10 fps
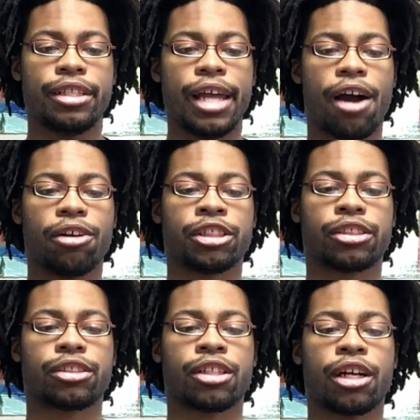now it's
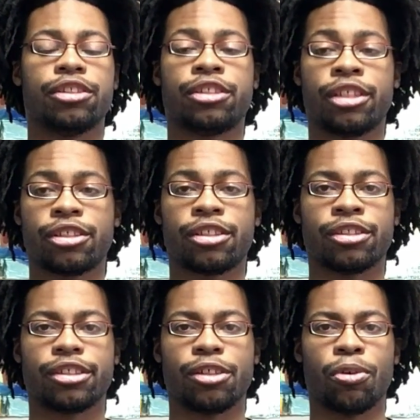
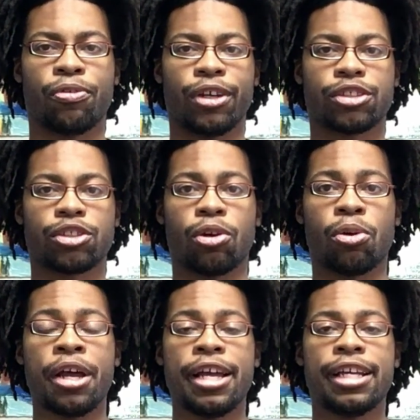consistency with it. So
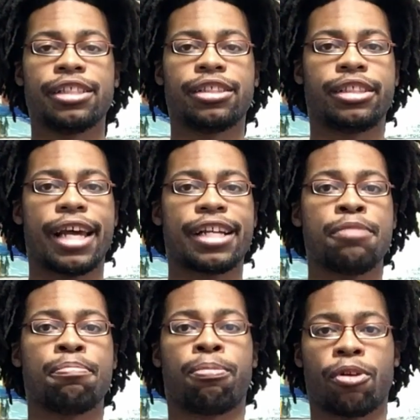
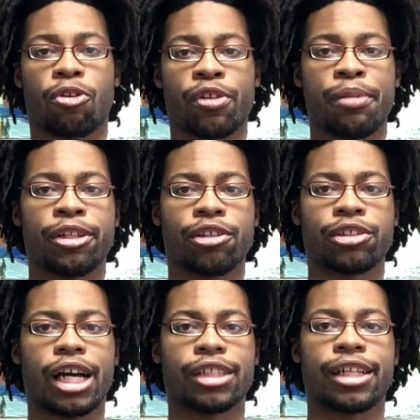taking perimeter
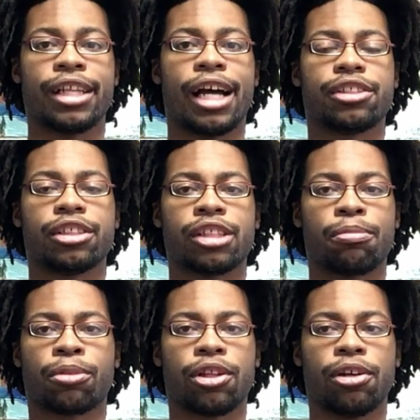shots, like not just
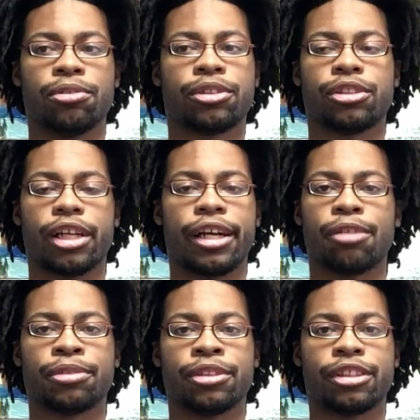up close
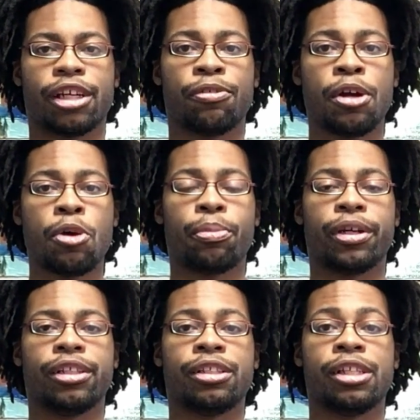layups and stuff,
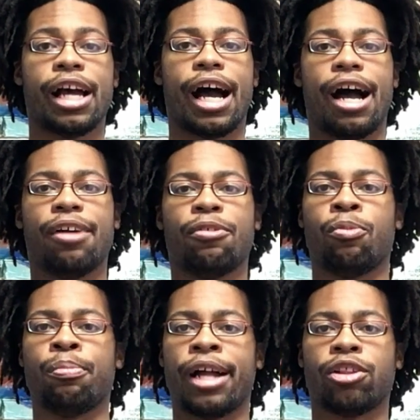but
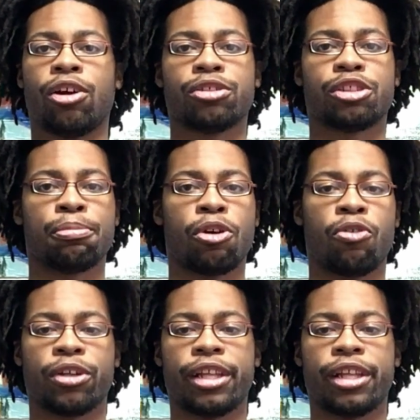my long-term goal for